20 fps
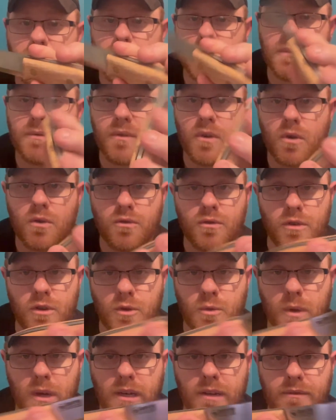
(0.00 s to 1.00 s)
it for
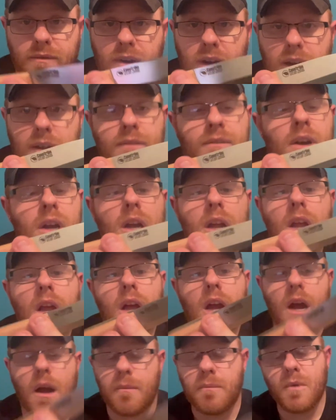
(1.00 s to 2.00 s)
125.
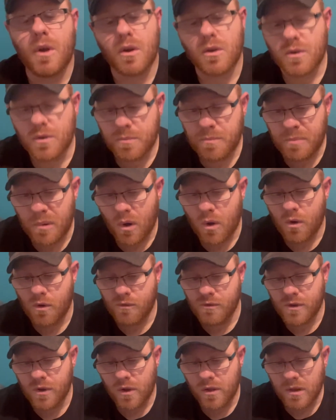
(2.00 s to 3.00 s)
I'm not
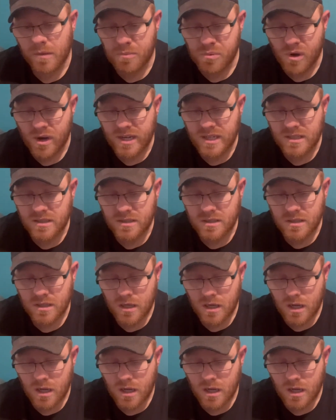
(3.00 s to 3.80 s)
bartering on the price.